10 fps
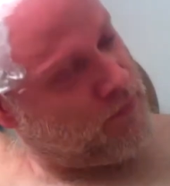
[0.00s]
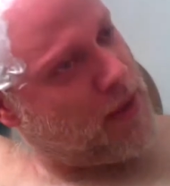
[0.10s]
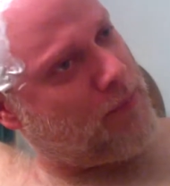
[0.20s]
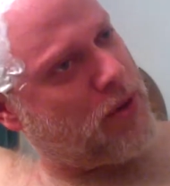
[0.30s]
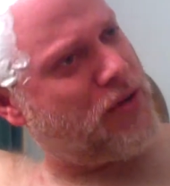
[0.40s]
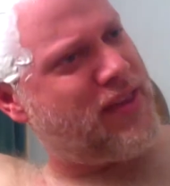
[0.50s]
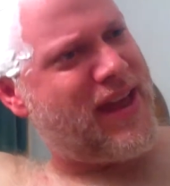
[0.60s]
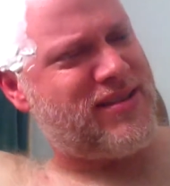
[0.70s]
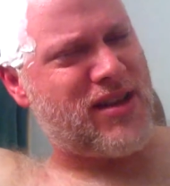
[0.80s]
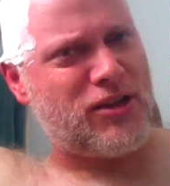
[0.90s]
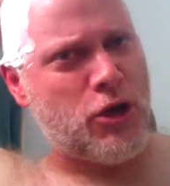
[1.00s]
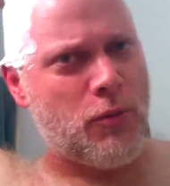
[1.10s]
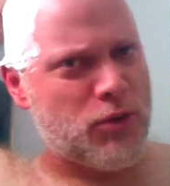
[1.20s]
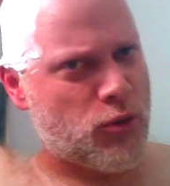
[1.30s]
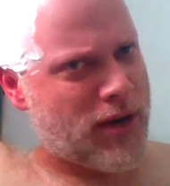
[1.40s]
My birthday is
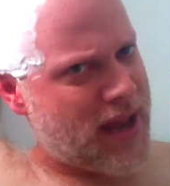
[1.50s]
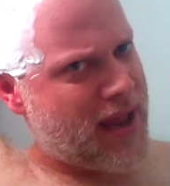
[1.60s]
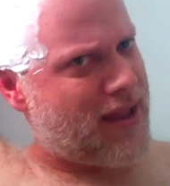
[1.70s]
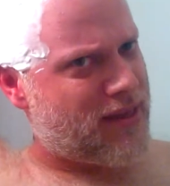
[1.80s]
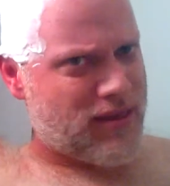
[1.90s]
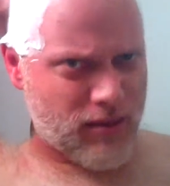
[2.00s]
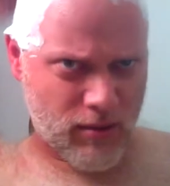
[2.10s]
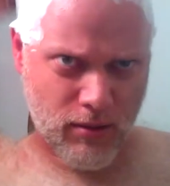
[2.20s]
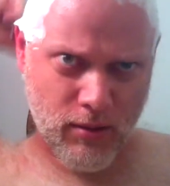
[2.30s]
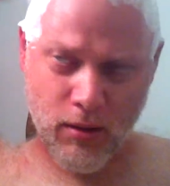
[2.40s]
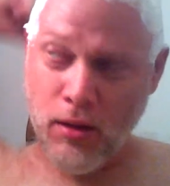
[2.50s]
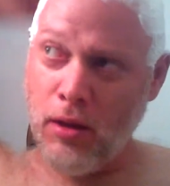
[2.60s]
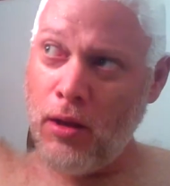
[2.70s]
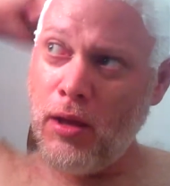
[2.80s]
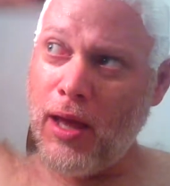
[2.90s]
October
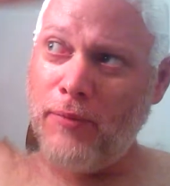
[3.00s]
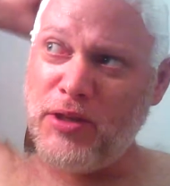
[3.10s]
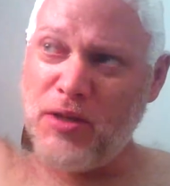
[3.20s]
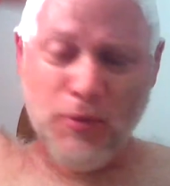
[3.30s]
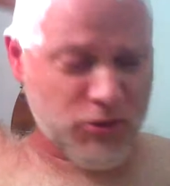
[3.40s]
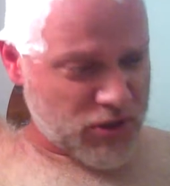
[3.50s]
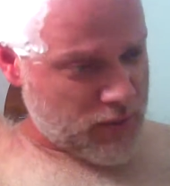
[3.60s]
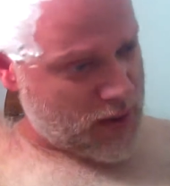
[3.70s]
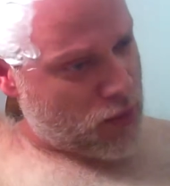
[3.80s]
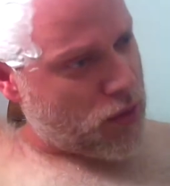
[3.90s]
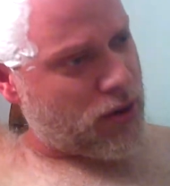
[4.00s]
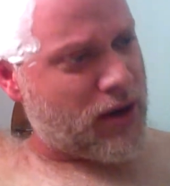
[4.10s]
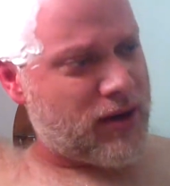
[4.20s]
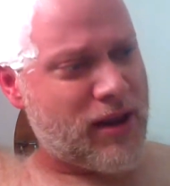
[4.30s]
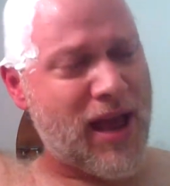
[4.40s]
28th. I was supposed to be born
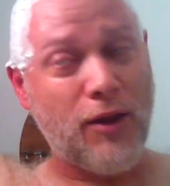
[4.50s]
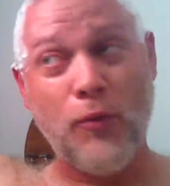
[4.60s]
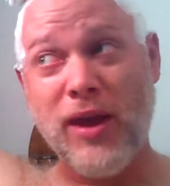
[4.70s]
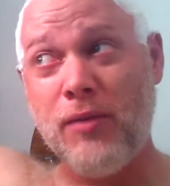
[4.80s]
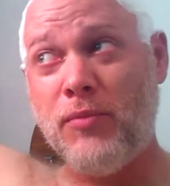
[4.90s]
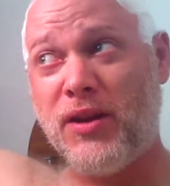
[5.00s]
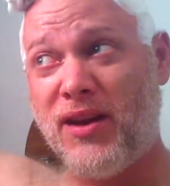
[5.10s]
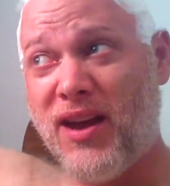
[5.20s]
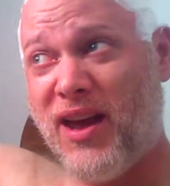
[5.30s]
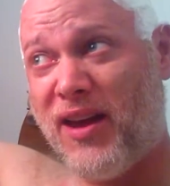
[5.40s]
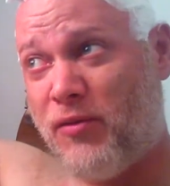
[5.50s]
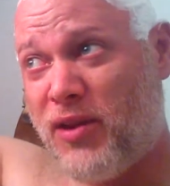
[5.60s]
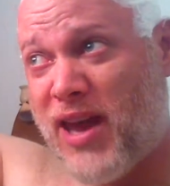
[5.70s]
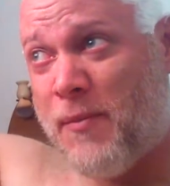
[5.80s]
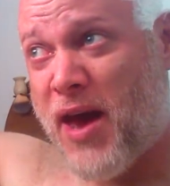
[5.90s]
on Halloween, but I
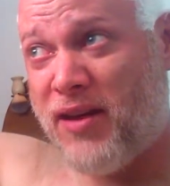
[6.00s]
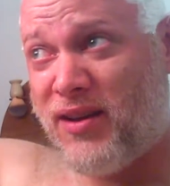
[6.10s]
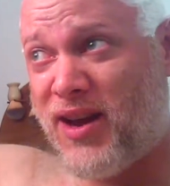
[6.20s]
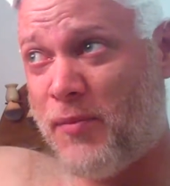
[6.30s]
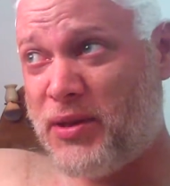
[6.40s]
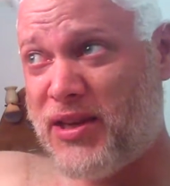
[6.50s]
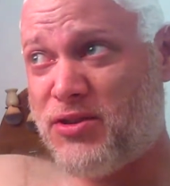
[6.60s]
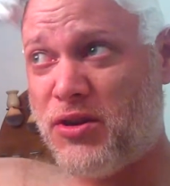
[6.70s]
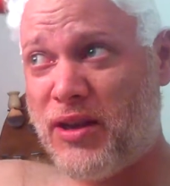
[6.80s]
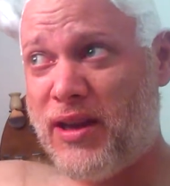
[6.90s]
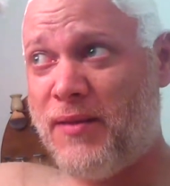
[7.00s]
came out a couple days early.